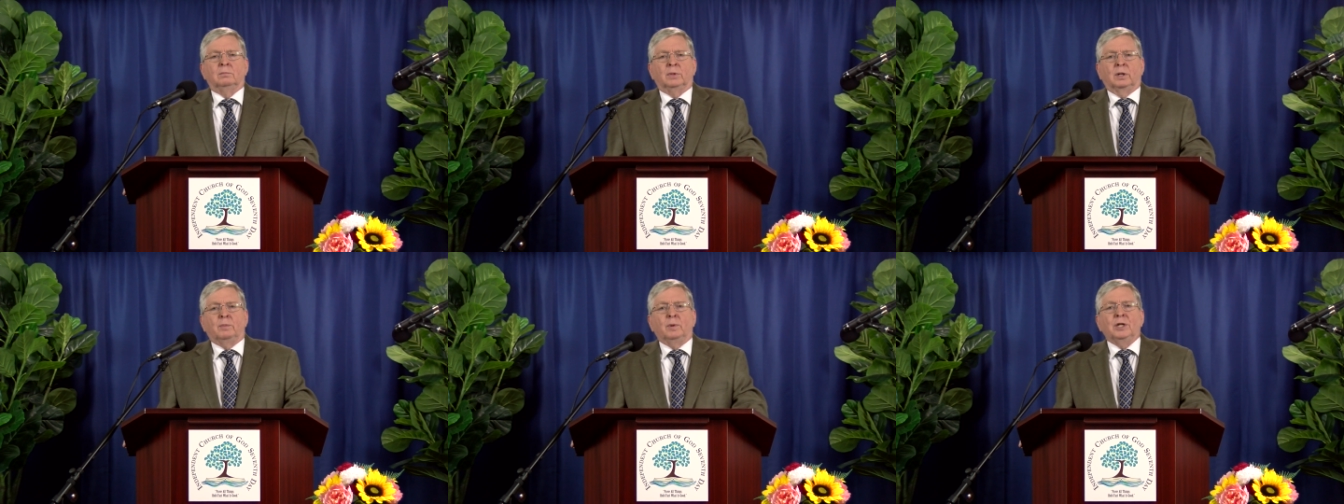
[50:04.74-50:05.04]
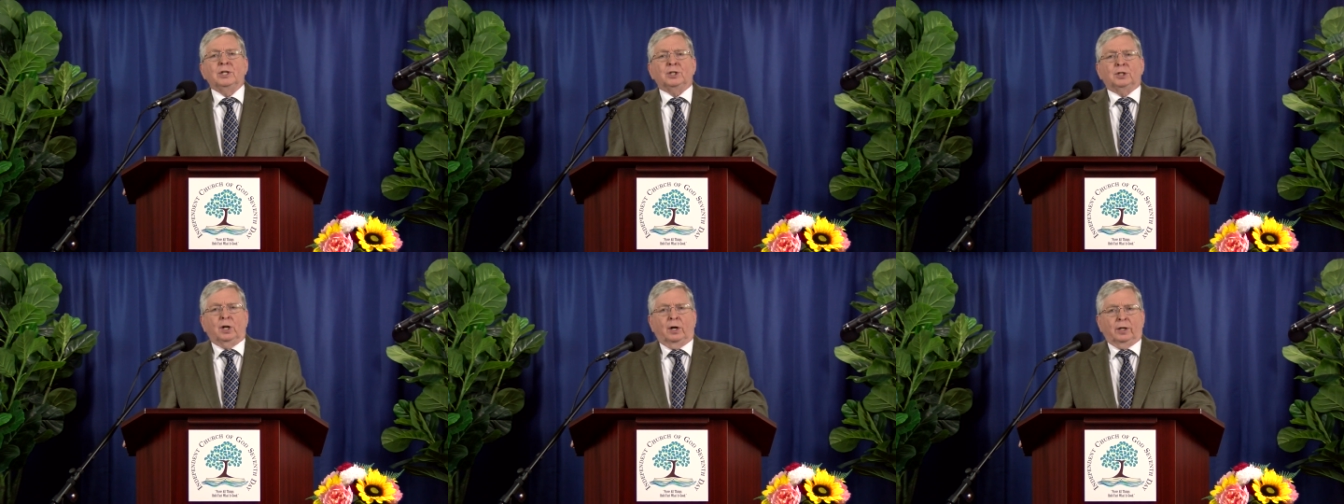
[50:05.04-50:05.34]
But if
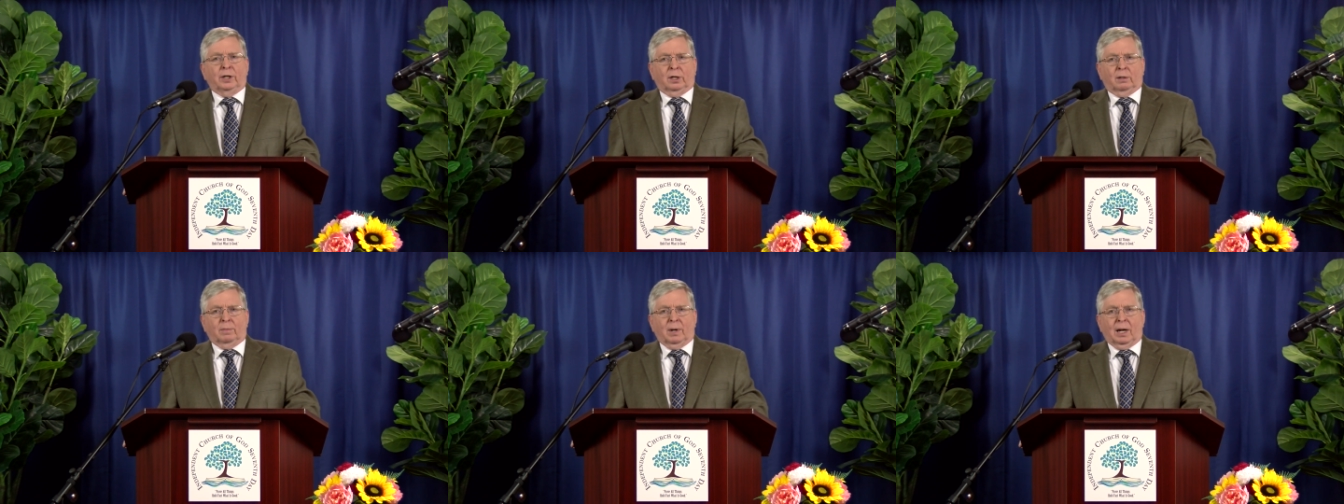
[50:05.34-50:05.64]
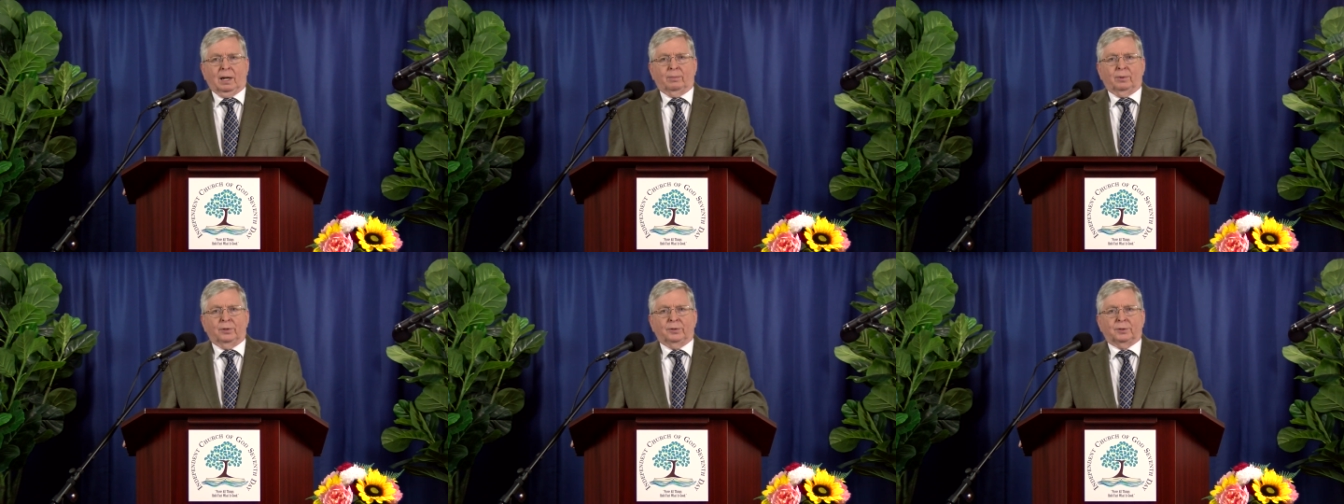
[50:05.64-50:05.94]
we study our
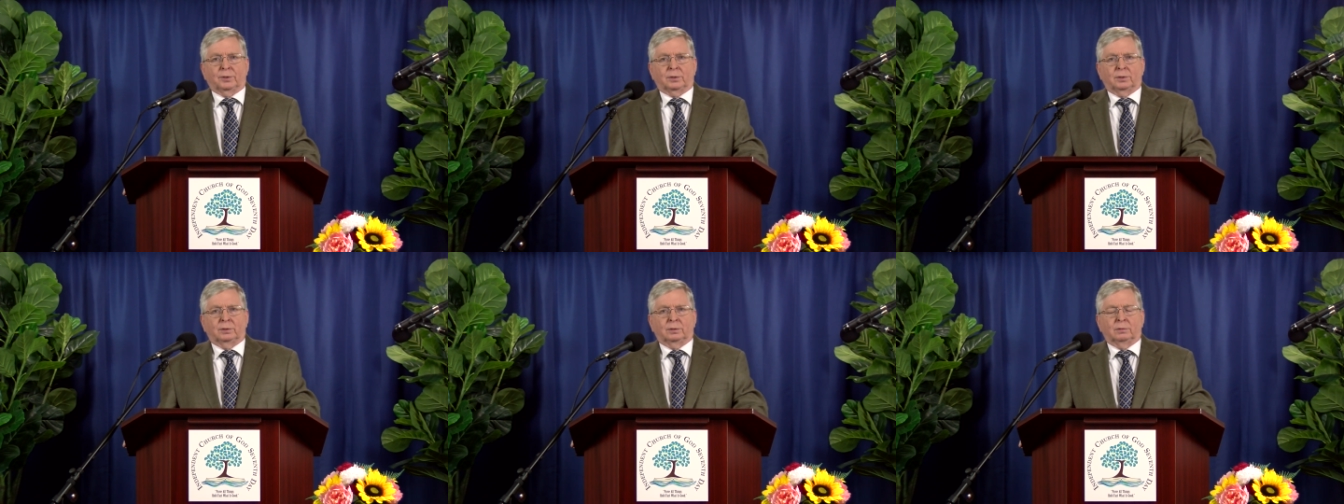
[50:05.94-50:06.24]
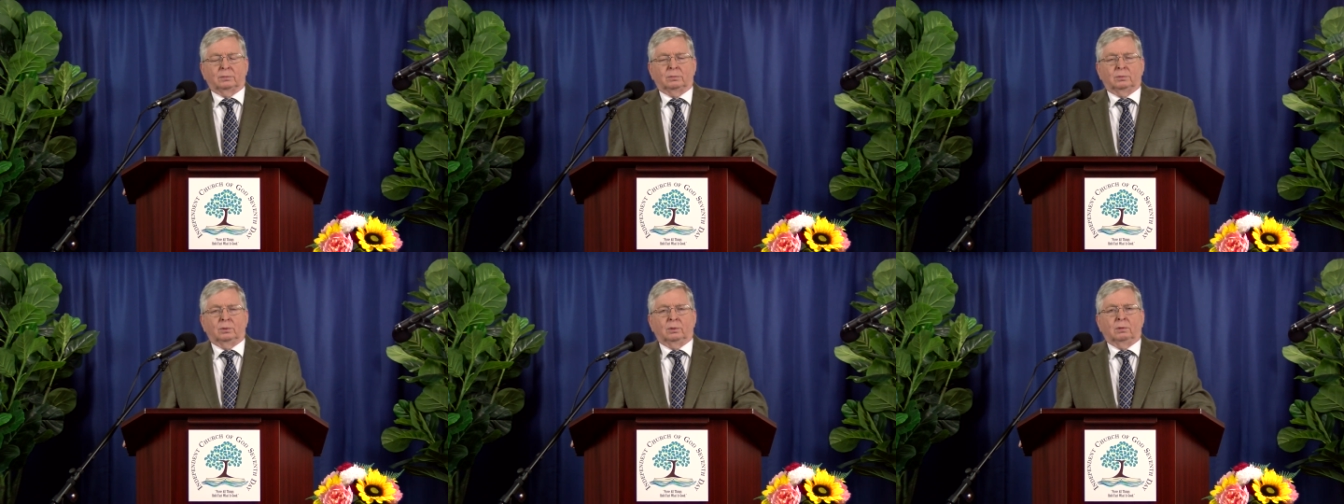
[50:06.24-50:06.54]
Bibles,
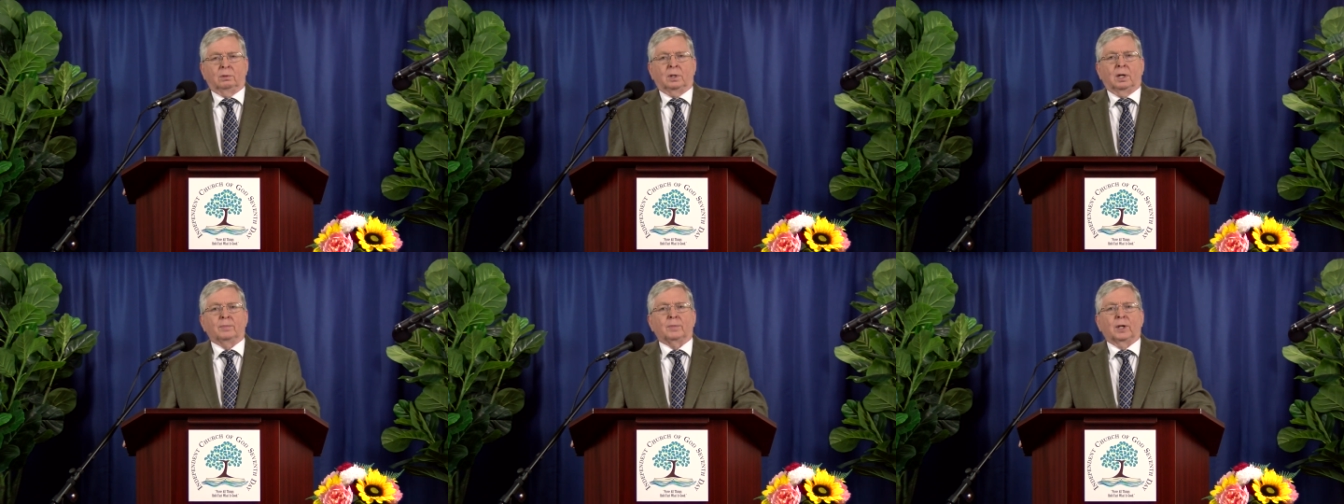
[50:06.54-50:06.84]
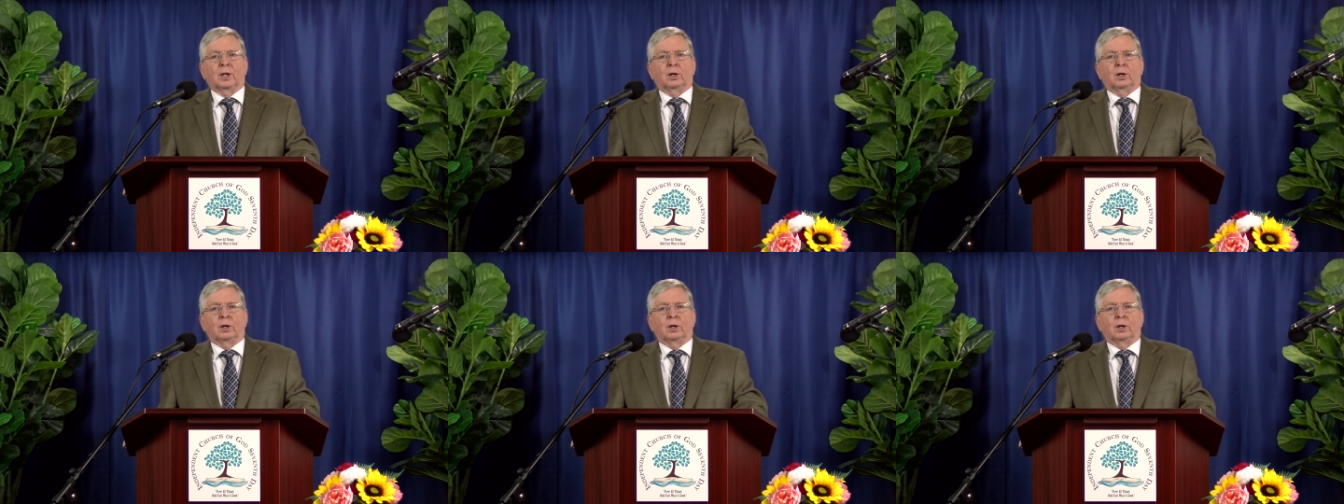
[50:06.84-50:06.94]
we'll come